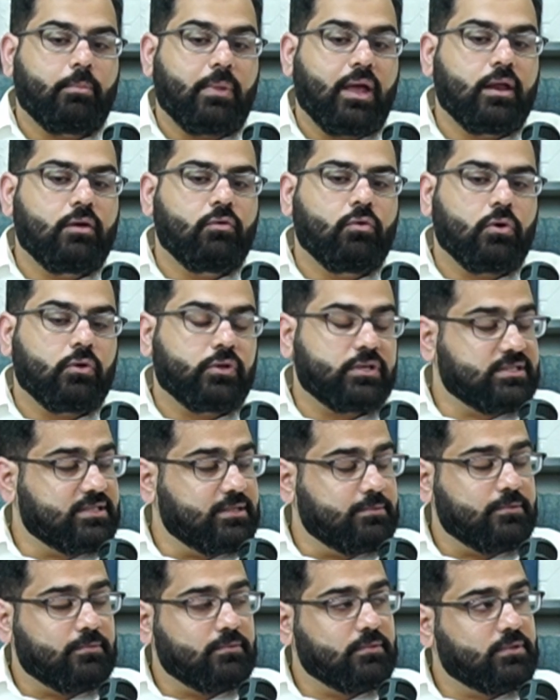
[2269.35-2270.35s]
main role is
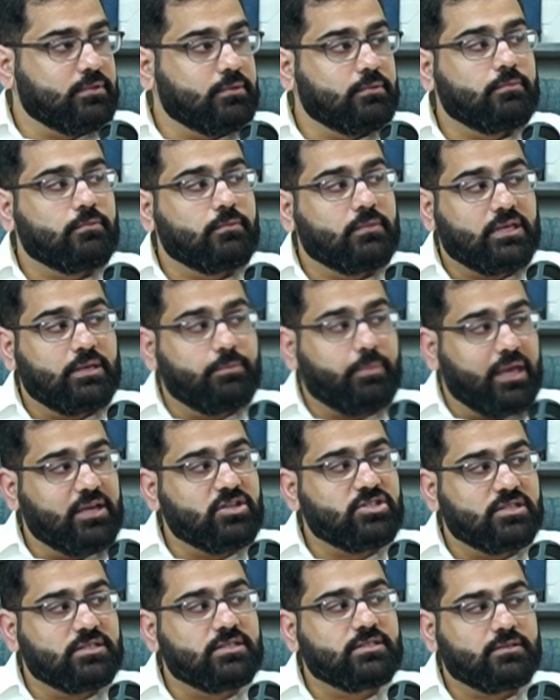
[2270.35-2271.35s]
to keep
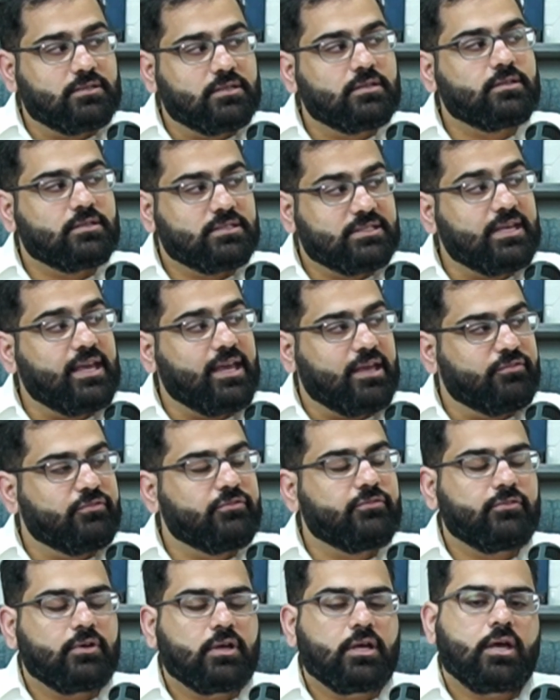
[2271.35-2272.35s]
patients
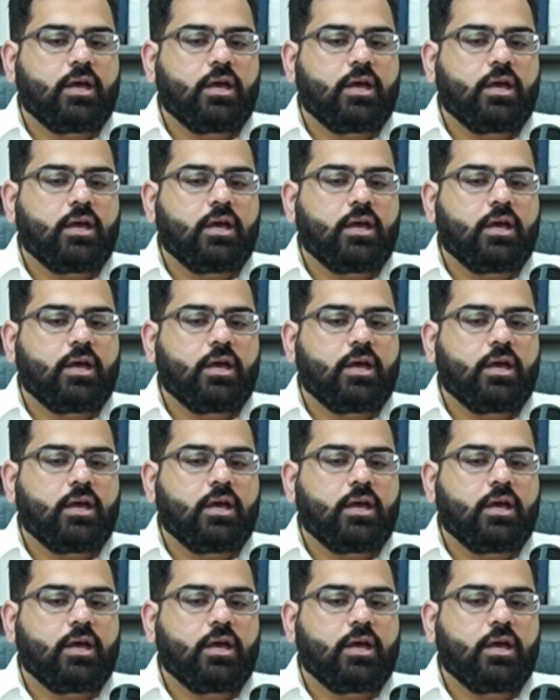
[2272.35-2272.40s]
safe.